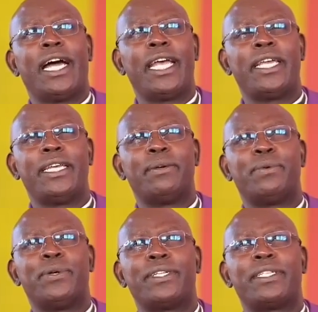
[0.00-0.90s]
I
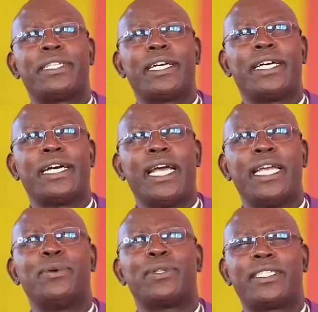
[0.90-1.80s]
was, uh,
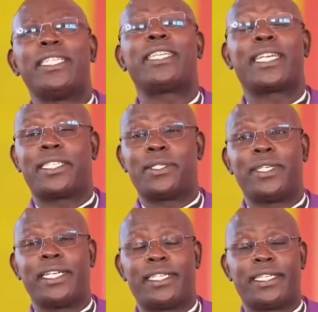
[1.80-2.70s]
I was teaching a
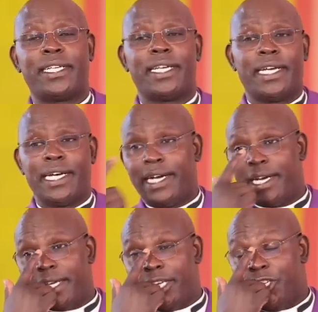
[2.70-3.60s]
student
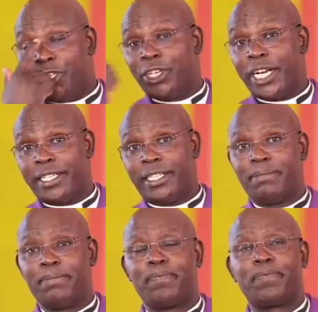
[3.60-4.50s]
uh, in
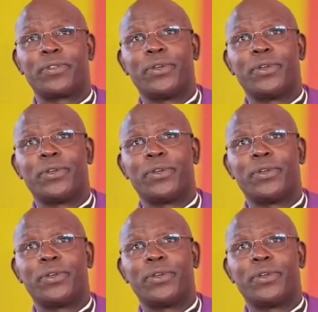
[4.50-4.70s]
journalism